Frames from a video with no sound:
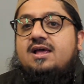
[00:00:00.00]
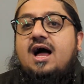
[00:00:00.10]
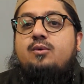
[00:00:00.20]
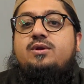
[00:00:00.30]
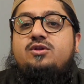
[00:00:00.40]

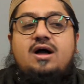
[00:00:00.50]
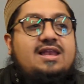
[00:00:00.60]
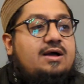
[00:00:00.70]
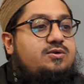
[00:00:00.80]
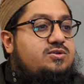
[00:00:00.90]
I will not
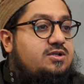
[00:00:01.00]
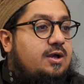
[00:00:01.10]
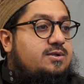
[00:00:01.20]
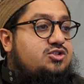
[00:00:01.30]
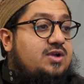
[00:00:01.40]
allow you to
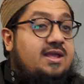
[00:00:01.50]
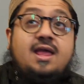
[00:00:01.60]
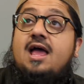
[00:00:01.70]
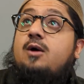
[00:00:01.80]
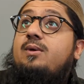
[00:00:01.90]
go astray.
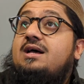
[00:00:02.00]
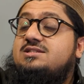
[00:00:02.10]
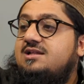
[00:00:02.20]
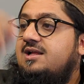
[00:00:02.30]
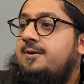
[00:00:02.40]
And we
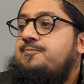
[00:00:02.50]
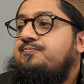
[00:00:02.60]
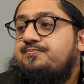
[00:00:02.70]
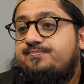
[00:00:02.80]
ask Allah,